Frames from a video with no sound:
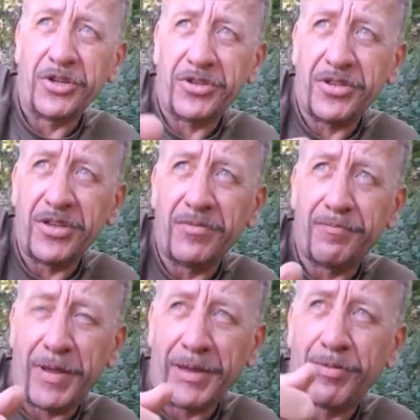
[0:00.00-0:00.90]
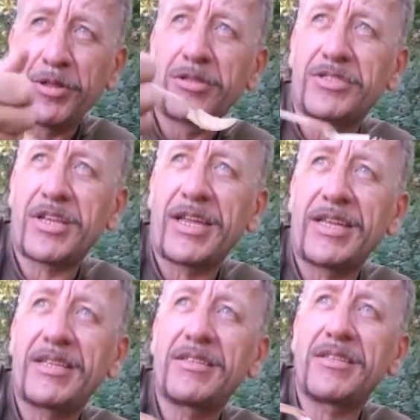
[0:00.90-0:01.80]
Well, people will
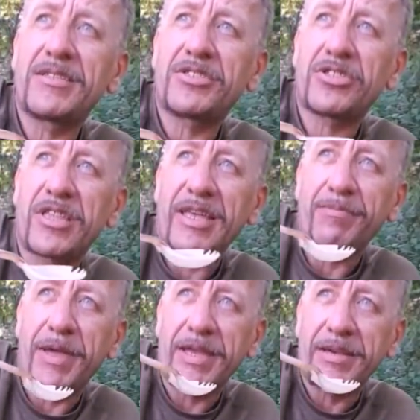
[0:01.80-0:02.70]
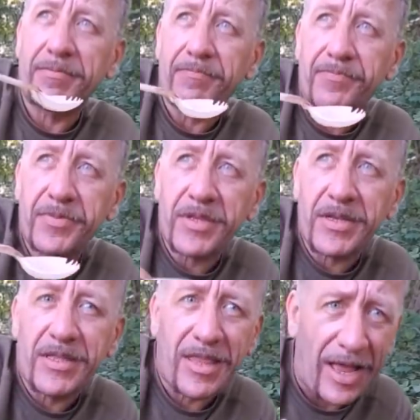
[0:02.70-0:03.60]
say sleep in
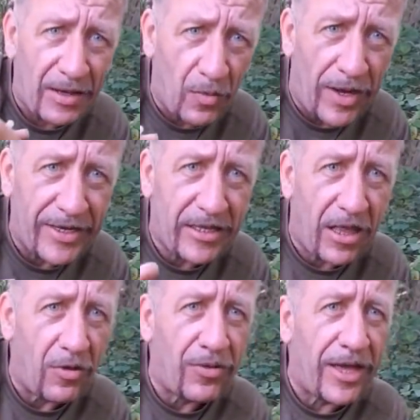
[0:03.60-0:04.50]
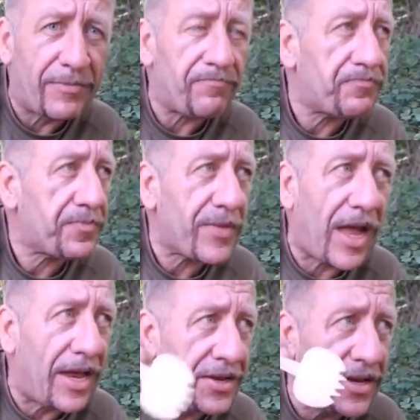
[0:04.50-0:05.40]
lightweight clothing,
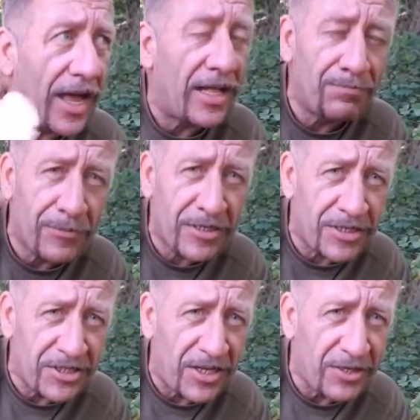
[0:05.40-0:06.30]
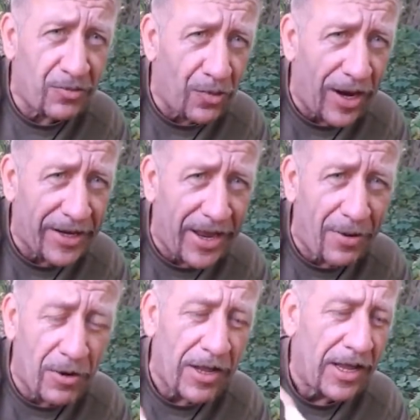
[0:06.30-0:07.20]
and I'm going to tell you right
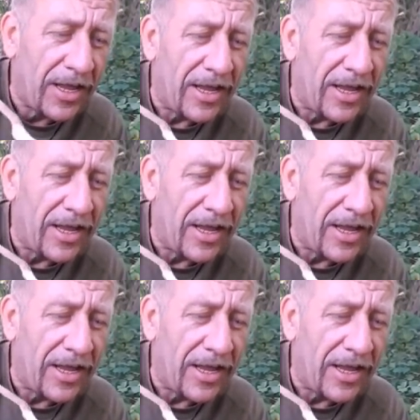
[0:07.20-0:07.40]
now,